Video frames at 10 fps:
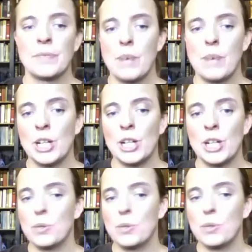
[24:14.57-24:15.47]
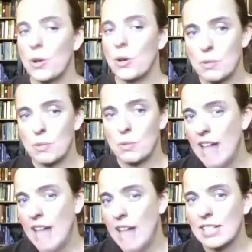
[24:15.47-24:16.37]
where you will go through a
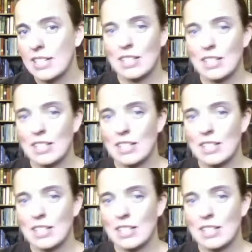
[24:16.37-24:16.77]
practice test,